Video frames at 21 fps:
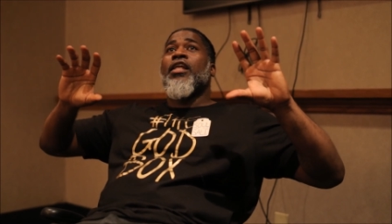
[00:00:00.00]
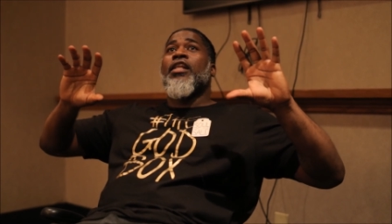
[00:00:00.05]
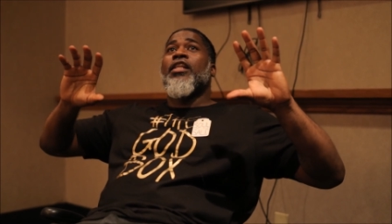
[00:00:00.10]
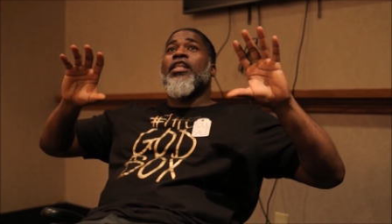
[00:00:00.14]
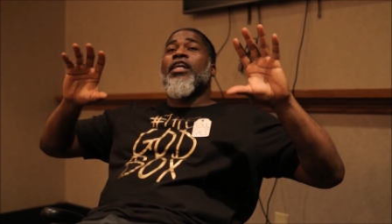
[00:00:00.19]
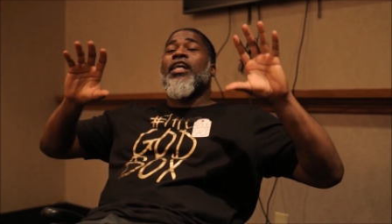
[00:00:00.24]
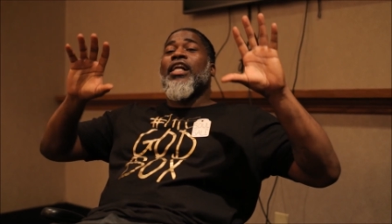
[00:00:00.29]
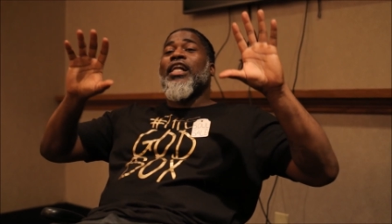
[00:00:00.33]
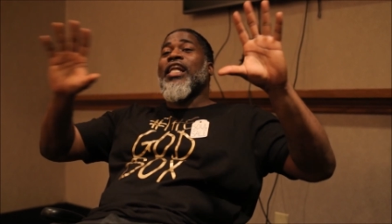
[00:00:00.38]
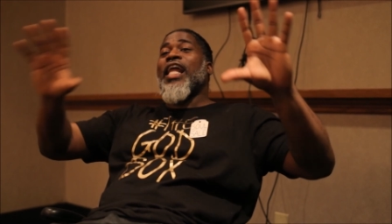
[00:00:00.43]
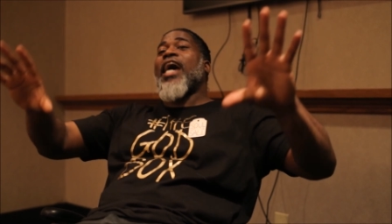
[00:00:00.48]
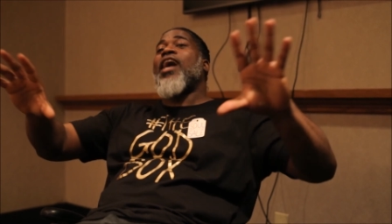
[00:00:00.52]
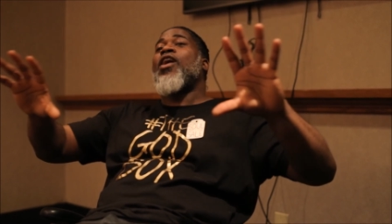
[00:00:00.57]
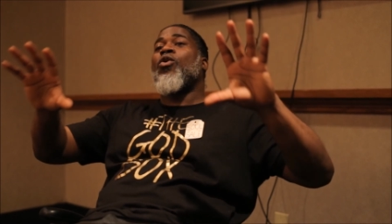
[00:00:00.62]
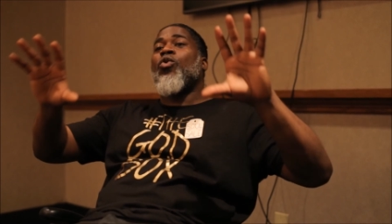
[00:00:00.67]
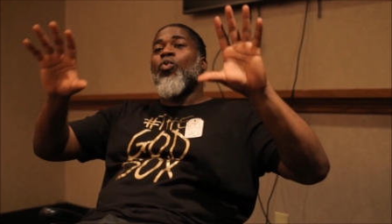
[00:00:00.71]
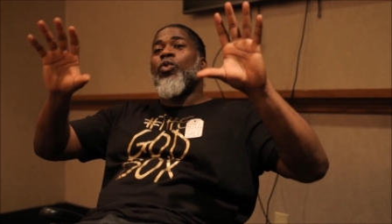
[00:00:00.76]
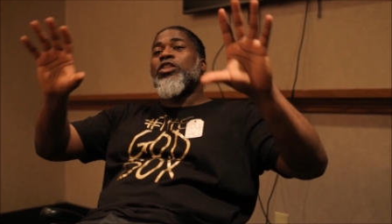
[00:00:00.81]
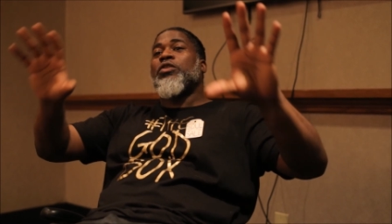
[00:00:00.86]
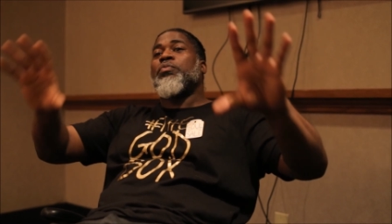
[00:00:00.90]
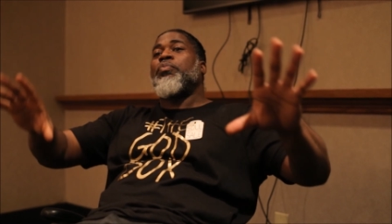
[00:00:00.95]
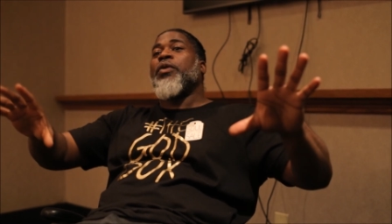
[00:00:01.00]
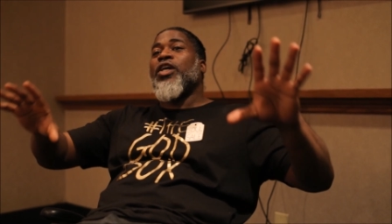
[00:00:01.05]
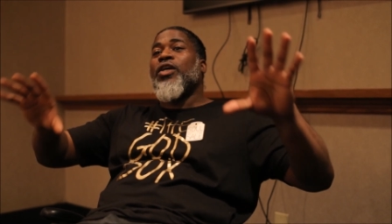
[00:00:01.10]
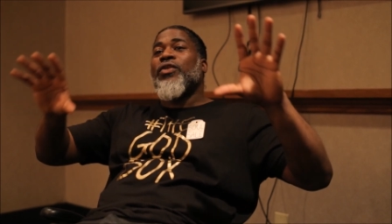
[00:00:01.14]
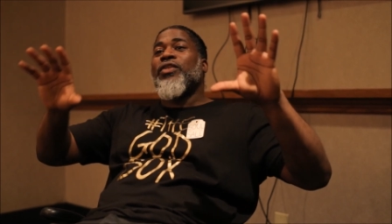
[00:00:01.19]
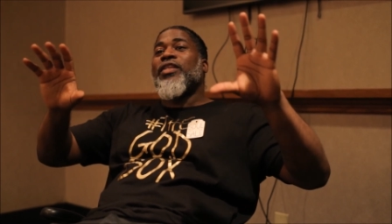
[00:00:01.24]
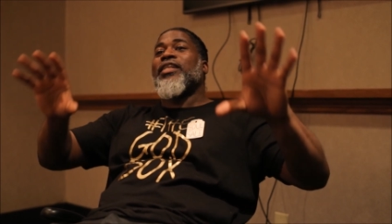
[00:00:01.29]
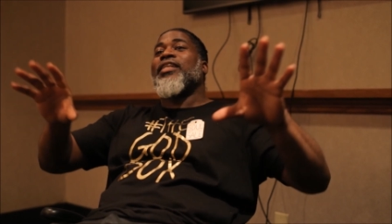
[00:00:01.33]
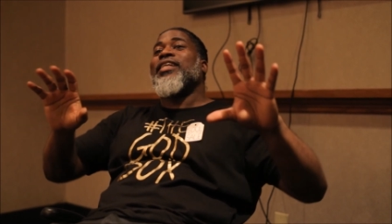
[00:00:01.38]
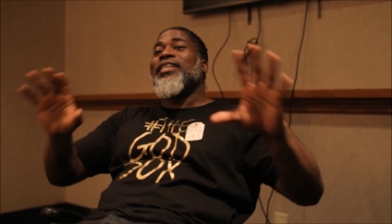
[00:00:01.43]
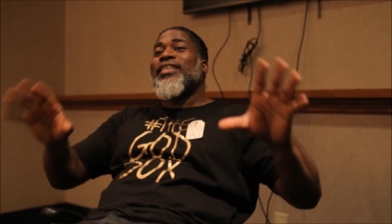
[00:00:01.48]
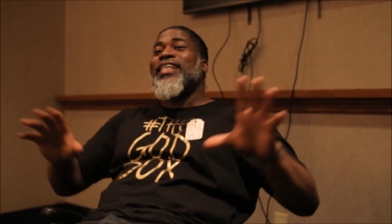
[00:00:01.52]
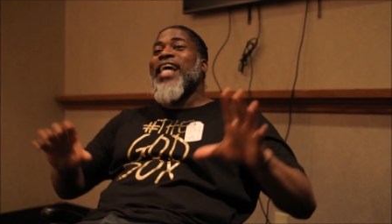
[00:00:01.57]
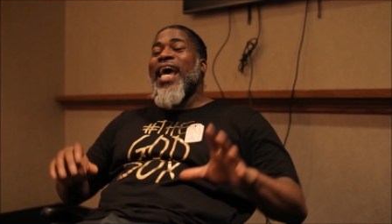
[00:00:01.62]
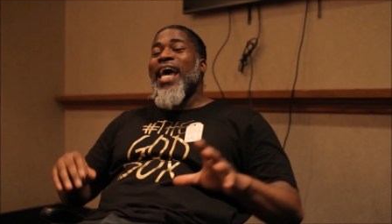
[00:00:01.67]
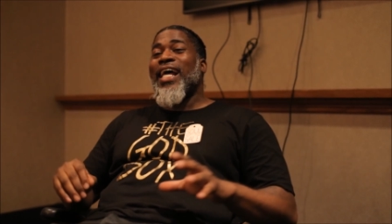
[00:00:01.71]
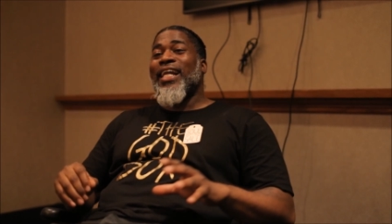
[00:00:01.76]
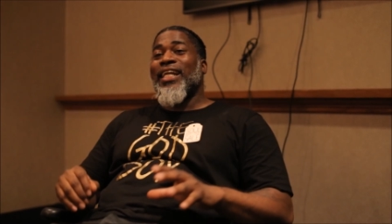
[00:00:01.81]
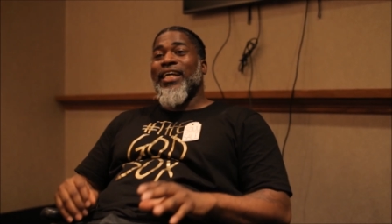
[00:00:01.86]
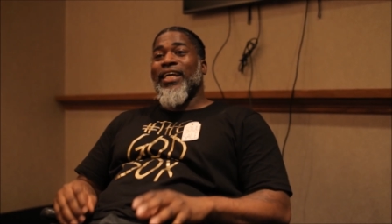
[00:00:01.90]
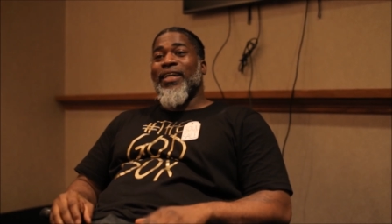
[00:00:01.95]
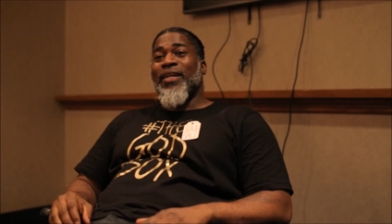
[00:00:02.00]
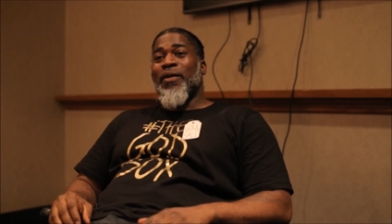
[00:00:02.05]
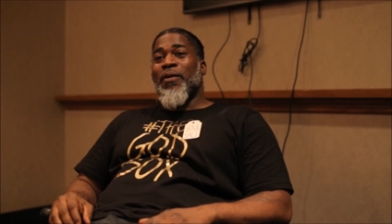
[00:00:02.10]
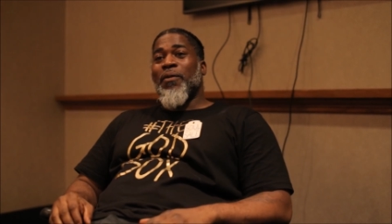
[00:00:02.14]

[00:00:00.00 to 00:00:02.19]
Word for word: the clout was bigger than the talent